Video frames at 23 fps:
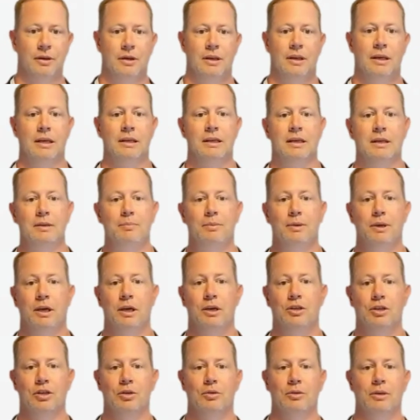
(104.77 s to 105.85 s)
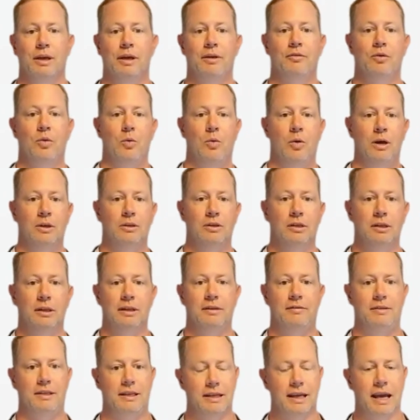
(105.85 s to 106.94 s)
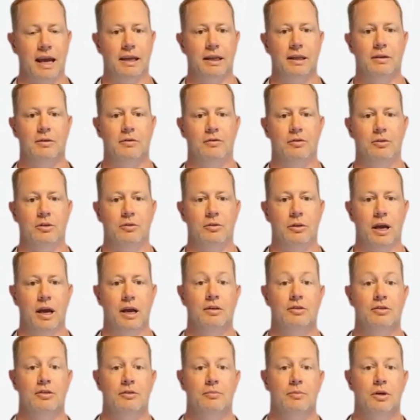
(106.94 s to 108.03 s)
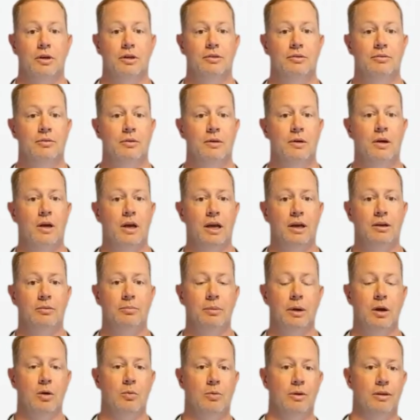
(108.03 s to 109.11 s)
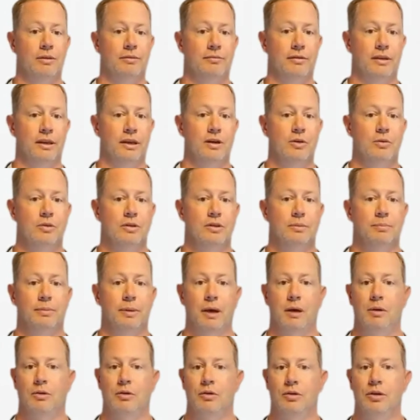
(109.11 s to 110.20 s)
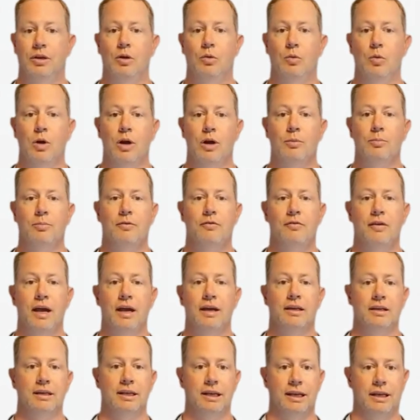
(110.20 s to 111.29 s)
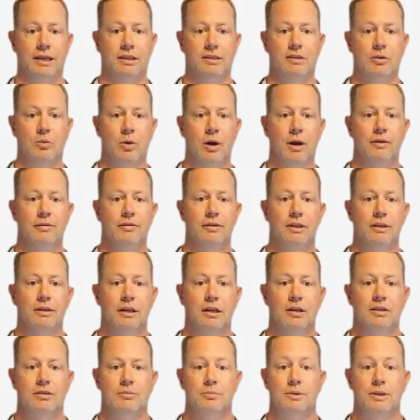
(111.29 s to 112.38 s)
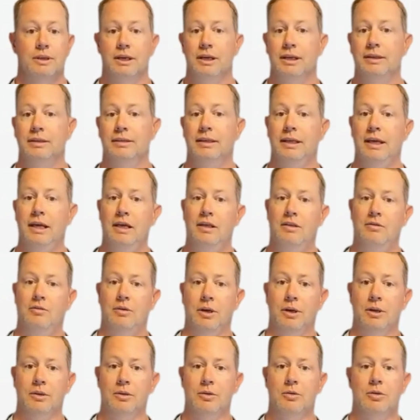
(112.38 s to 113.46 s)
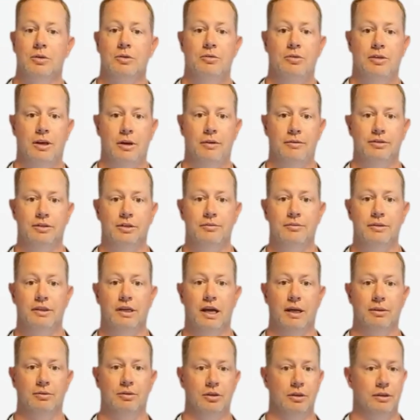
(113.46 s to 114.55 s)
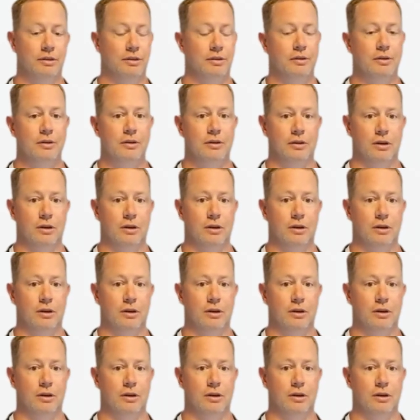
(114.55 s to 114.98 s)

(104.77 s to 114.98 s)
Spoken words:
This is because you never want to leave a dead end for your customer. No matter what the video is about, you want to provide an easy way for the customer to continue to use your self-service options.